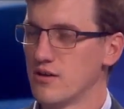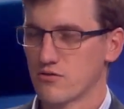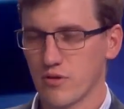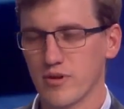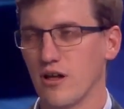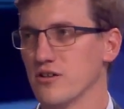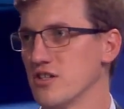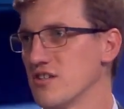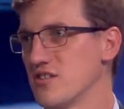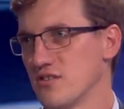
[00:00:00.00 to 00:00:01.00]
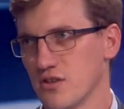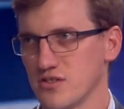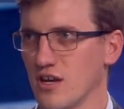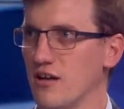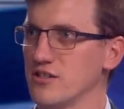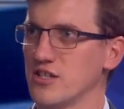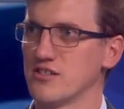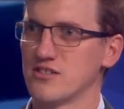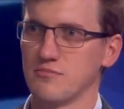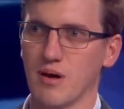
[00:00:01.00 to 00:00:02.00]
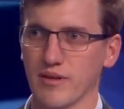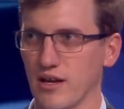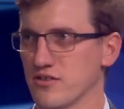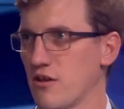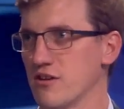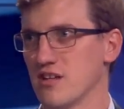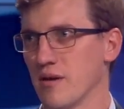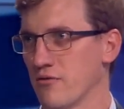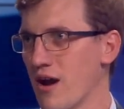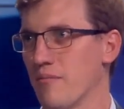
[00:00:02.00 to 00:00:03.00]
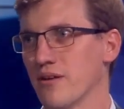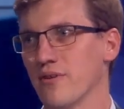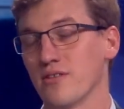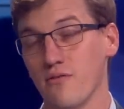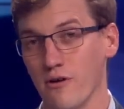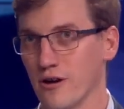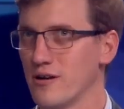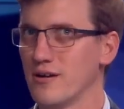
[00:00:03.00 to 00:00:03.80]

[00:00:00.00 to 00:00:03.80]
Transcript: criminologists, sociologists, public health scholars have been grappling with for